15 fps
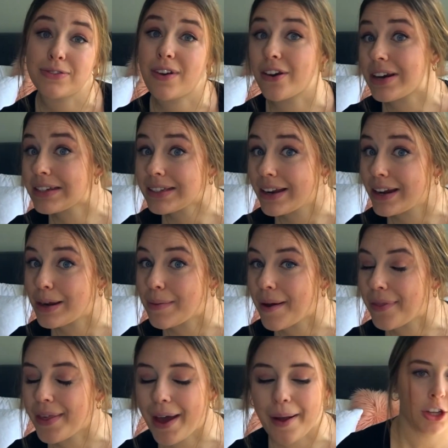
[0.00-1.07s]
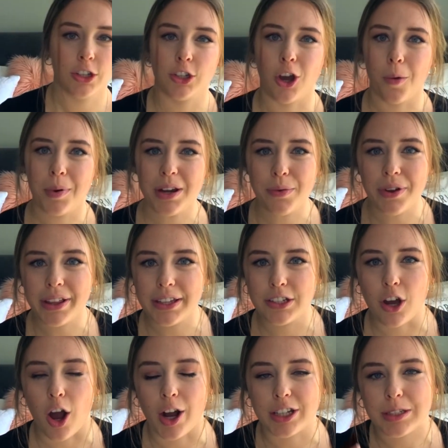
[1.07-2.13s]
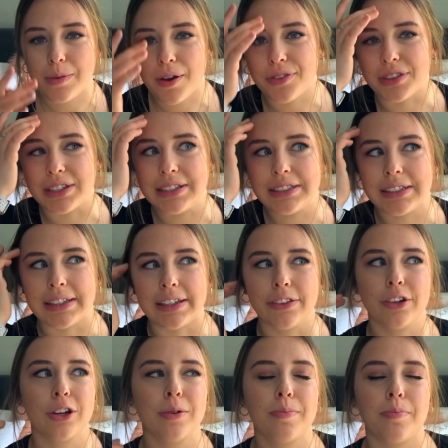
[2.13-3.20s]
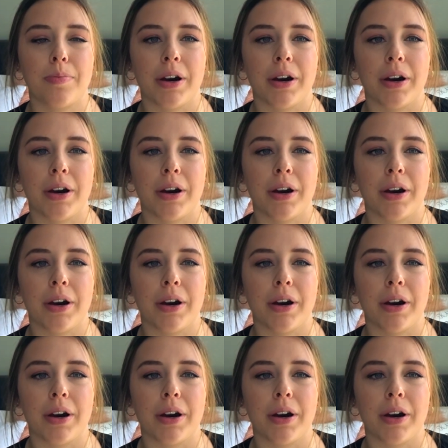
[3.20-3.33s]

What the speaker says: was very excited about that. Nobody really talks about these either,